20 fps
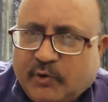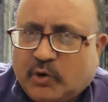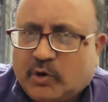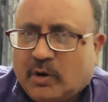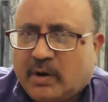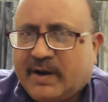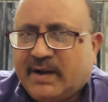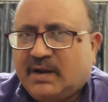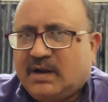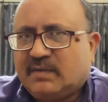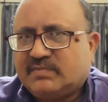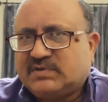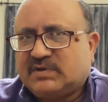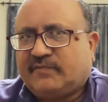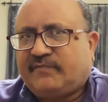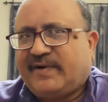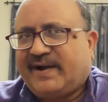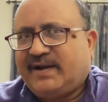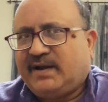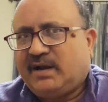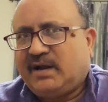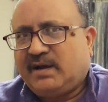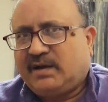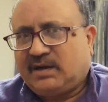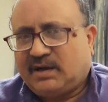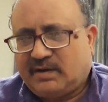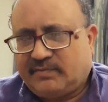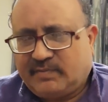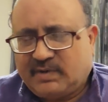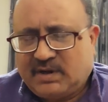talk in terms of fighter
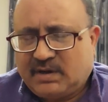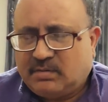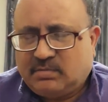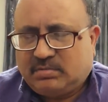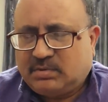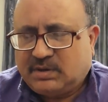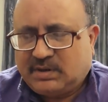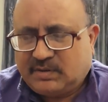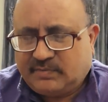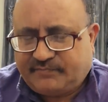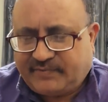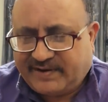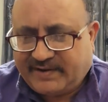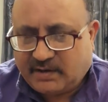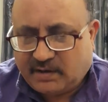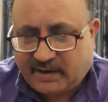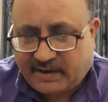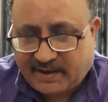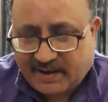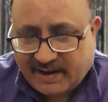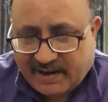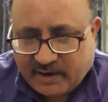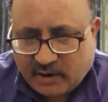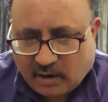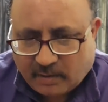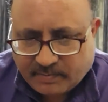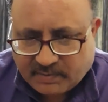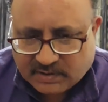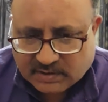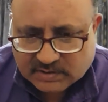
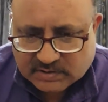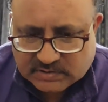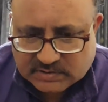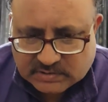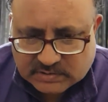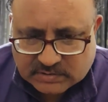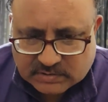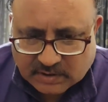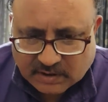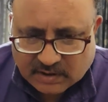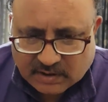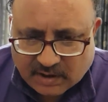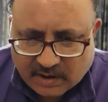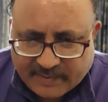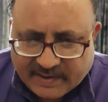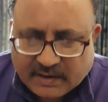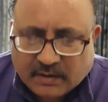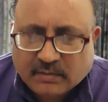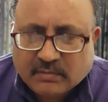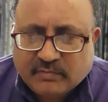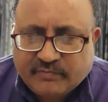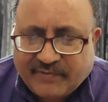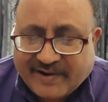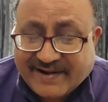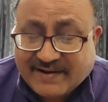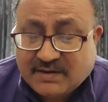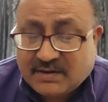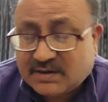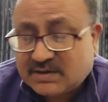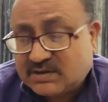helicopters,
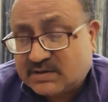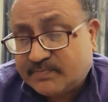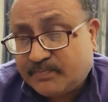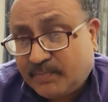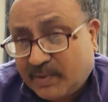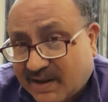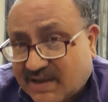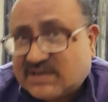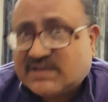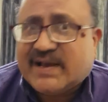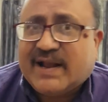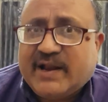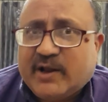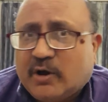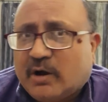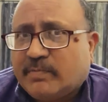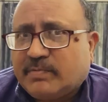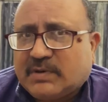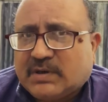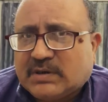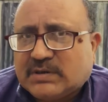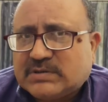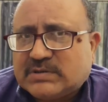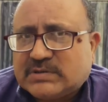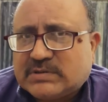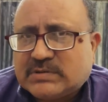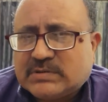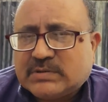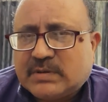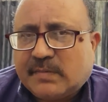fighters plus
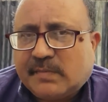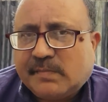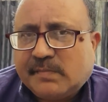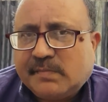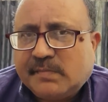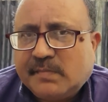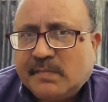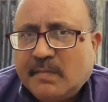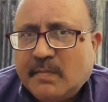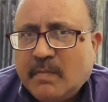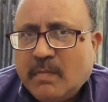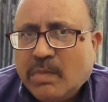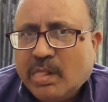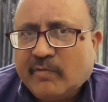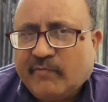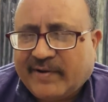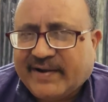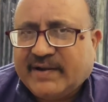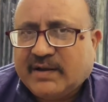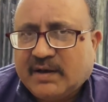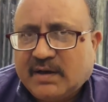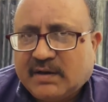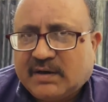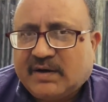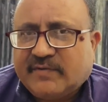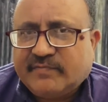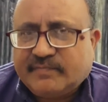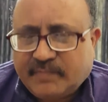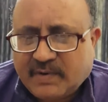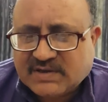helicopters, fighter
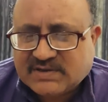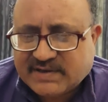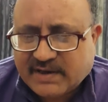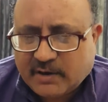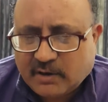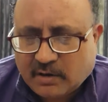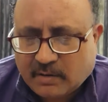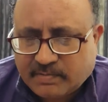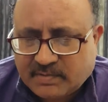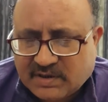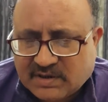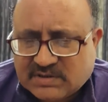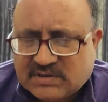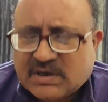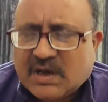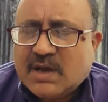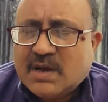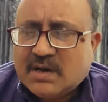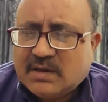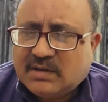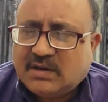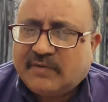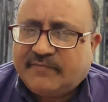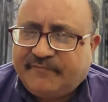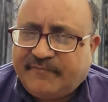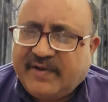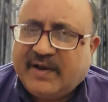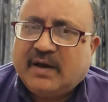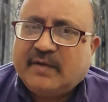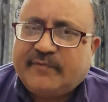aircraft plus helicopters, the
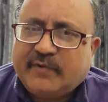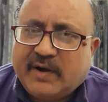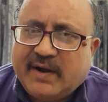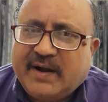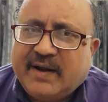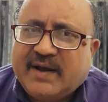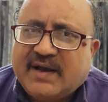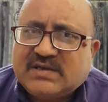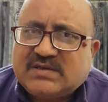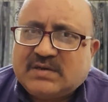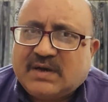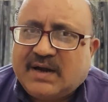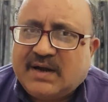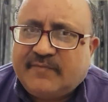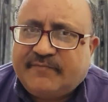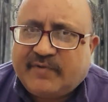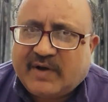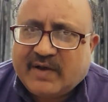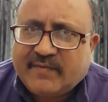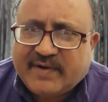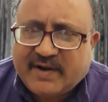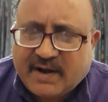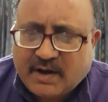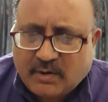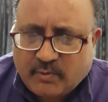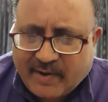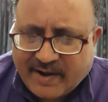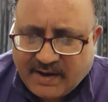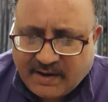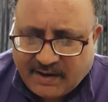figure for India is
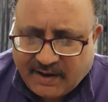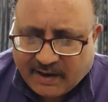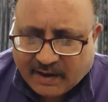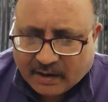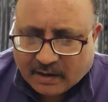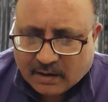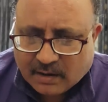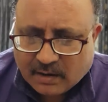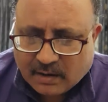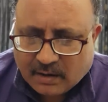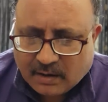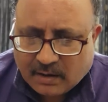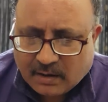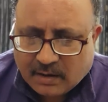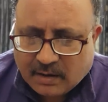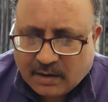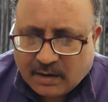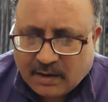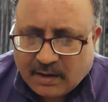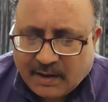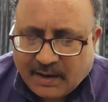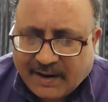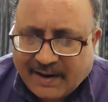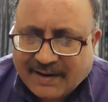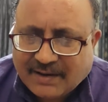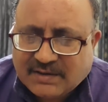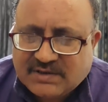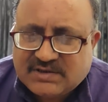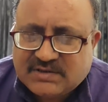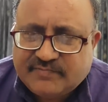520
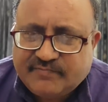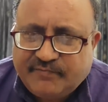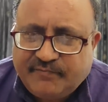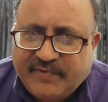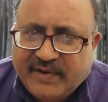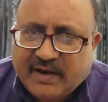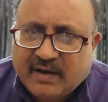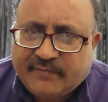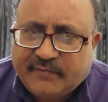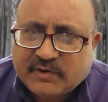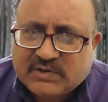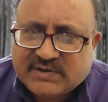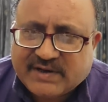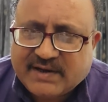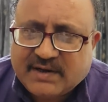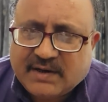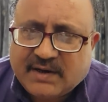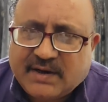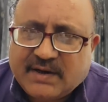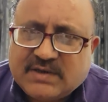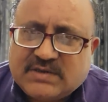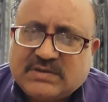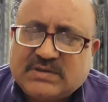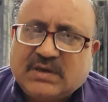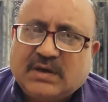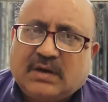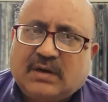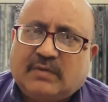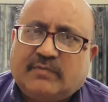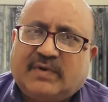and figure for China is
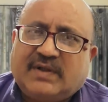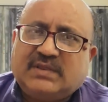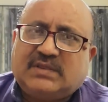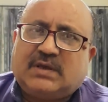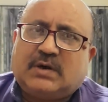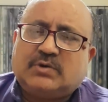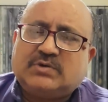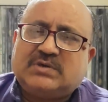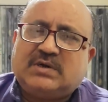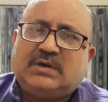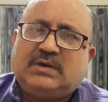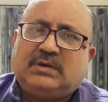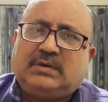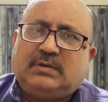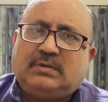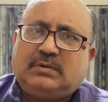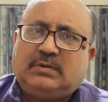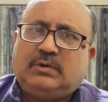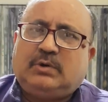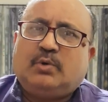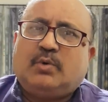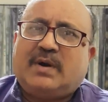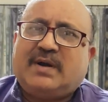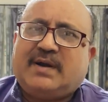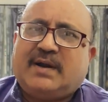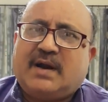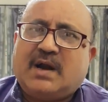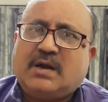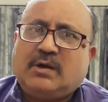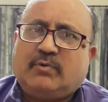
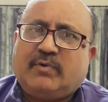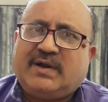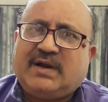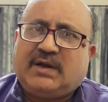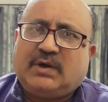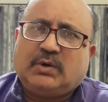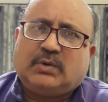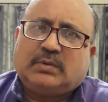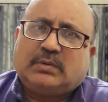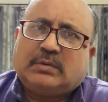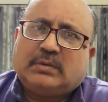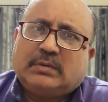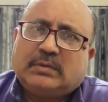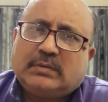1222.